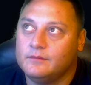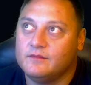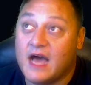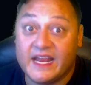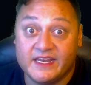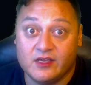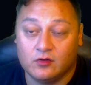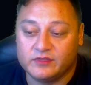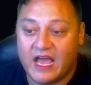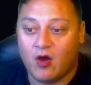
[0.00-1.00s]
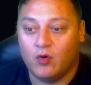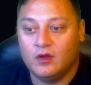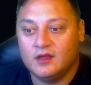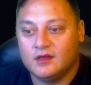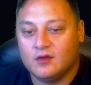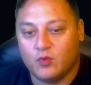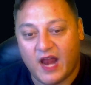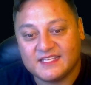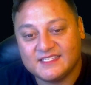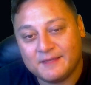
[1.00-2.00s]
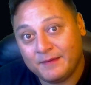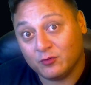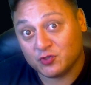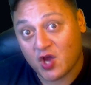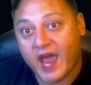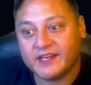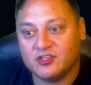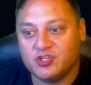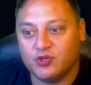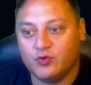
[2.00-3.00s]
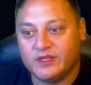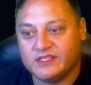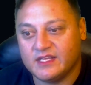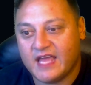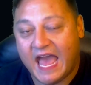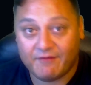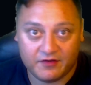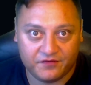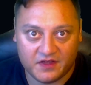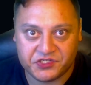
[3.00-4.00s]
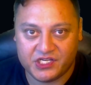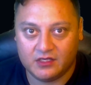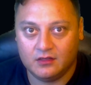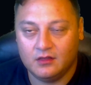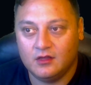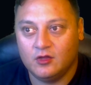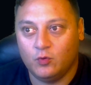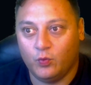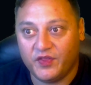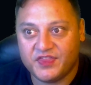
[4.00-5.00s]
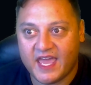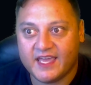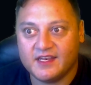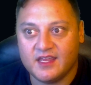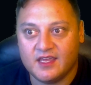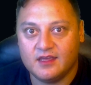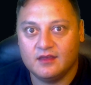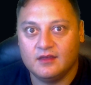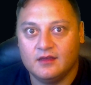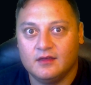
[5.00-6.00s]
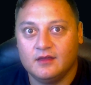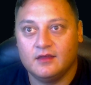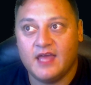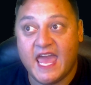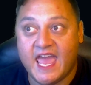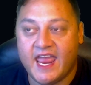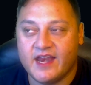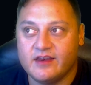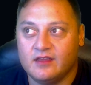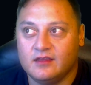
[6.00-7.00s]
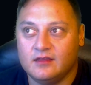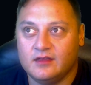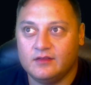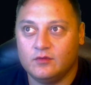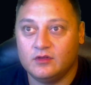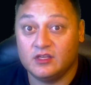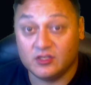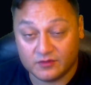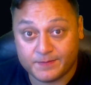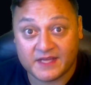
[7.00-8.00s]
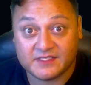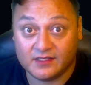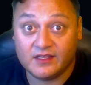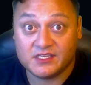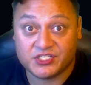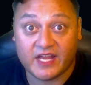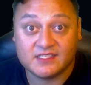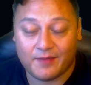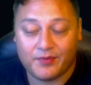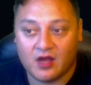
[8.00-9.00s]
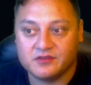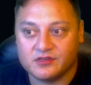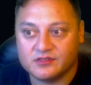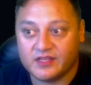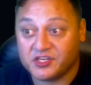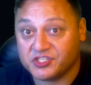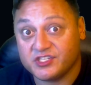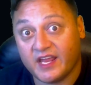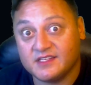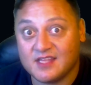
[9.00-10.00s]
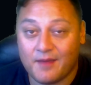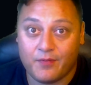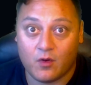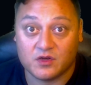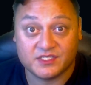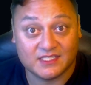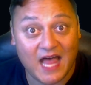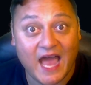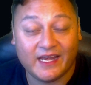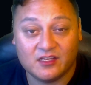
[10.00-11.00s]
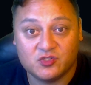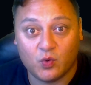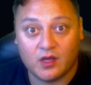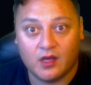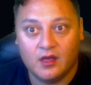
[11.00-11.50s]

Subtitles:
ideal. Now, what I see people trying to do is have unflinching with take a knee, and especially these shade step and hunters, they just shade step or slide into a